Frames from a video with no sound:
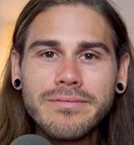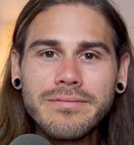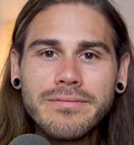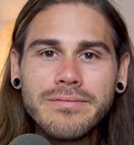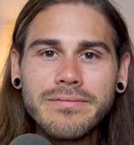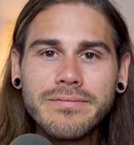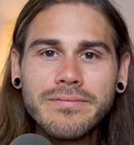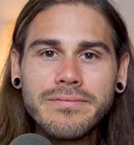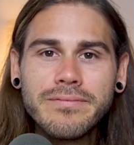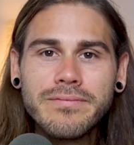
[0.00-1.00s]

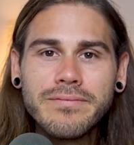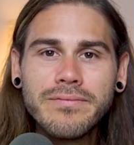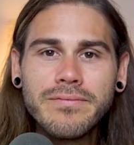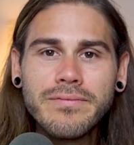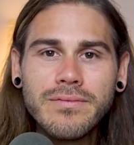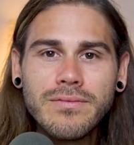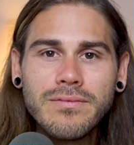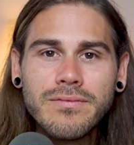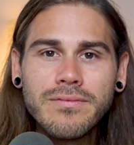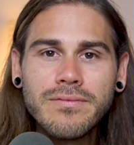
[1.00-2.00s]

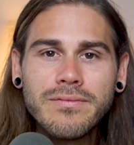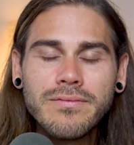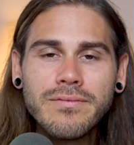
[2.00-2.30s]
(silence)